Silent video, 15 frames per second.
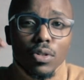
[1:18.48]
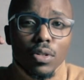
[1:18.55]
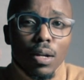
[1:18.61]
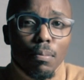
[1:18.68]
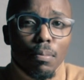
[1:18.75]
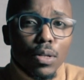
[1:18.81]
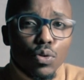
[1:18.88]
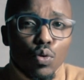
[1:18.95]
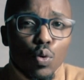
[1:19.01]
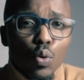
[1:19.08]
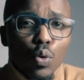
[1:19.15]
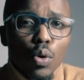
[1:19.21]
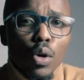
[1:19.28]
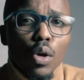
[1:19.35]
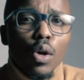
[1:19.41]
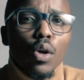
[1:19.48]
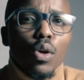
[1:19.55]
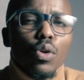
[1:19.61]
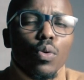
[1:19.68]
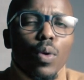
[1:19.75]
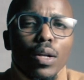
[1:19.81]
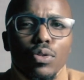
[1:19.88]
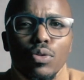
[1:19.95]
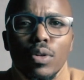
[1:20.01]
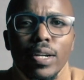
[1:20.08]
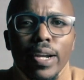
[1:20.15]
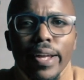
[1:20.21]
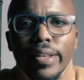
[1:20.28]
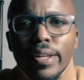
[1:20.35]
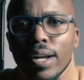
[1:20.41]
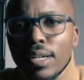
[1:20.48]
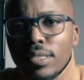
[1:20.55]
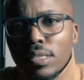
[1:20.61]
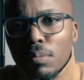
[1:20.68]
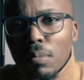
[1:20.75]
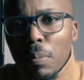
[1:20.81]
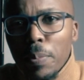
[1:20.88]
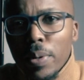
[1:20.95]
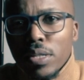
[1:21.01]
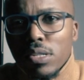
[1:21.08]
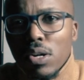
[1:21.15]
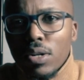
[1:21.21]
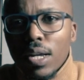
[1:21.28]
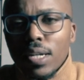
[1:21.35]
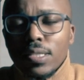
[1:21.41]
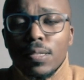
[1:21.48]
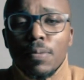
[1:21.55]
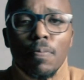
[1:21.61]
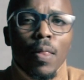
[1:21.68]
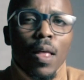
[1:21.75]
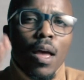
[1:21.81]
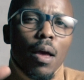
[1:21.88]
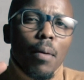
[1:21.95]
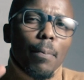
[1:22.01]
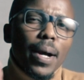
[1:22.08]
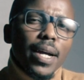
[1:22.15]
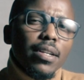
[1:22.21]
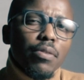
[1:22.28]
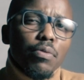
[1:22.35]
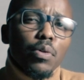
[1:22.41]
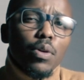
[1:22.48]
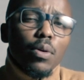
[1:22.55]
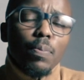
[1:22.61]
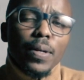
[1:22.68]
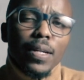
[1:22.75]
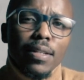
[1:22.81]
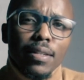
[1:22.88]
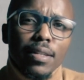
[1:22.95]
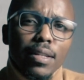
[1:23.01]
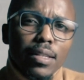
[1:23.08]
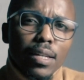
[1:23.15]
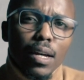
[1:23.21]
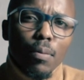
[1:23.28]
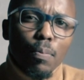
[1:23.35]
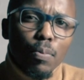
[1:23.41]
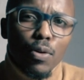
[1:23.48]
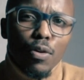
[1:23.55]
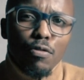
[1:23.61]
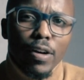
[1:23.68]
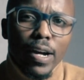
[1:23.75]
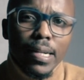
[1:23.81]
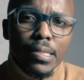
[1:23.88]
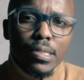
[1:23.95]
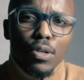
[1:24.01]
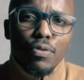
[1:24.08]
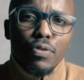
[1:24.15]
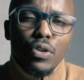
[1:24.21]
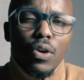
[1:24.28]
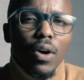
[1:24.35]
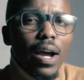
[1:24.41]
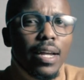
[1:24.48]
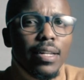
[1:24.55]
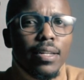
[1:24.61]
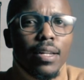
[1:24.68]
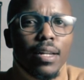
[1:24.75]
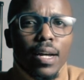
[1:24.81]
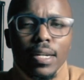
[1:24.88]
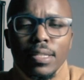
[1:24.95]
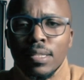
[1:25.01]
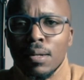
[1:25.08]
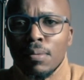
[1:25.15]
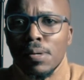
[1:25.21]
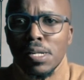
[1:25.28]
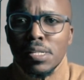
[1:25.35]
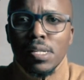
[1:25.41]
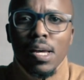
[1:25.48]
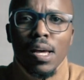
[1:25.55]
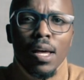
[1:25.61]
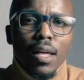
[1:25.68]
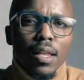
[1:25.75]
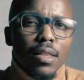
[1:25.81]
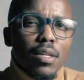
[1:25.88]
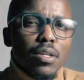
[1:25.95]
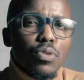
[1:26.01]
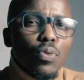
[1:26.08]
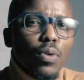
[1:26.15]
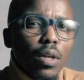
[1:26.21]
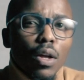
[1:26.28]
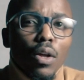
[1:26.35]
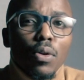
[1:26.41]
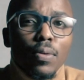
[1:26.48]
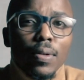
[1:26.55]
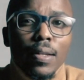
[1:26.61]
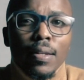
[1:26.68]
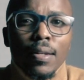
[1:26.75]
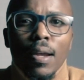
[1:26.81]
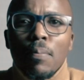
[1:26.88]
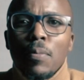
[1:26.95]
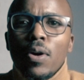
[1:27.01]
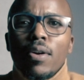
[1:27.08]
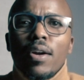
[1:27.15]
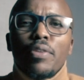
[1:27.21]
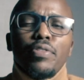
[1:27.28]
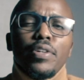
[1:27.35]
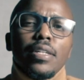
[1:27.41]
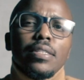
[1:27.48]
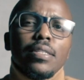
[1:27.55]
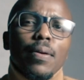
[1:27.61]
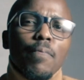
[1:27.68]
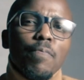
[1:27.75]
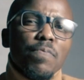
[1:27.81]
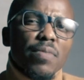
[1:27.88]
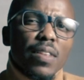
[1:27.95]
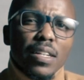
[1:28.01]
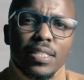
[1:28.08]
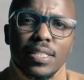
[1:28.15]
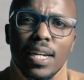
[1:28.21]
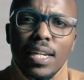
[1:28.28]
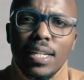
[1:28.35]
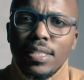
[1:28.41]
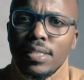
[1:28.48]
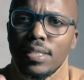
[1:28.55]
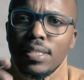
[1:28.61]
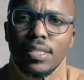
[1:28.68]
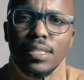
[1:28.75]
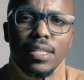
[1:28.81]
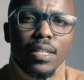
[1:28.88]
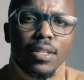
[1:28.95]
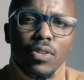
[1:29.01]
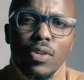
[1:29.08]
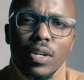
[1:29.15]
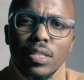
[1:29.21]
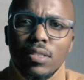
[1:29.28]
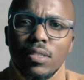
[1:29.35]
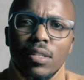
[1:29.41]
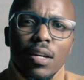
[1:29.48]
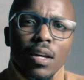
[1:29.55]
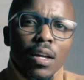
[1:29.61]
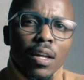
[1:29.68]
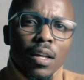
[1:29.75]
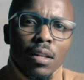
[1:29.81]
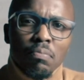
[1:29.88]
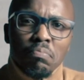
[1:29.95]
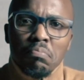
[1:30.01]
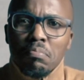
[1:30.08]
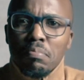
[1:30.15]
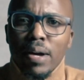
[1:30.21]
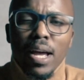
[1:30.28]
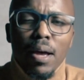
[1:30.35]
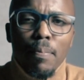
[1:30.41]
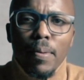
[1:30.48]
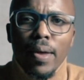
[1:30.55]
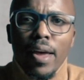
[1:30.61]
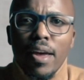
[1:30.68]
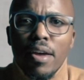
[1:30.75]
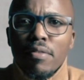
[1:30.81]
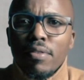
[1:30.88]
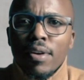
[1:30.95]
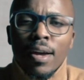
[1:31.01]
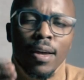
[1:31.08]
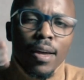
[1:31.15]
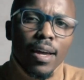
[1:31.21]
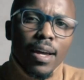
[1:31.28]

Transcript: So number two, you want to create customer personas. By developing detailed profiles of your ideal customers, this will include demographics, challenges, interests, buyer behavior,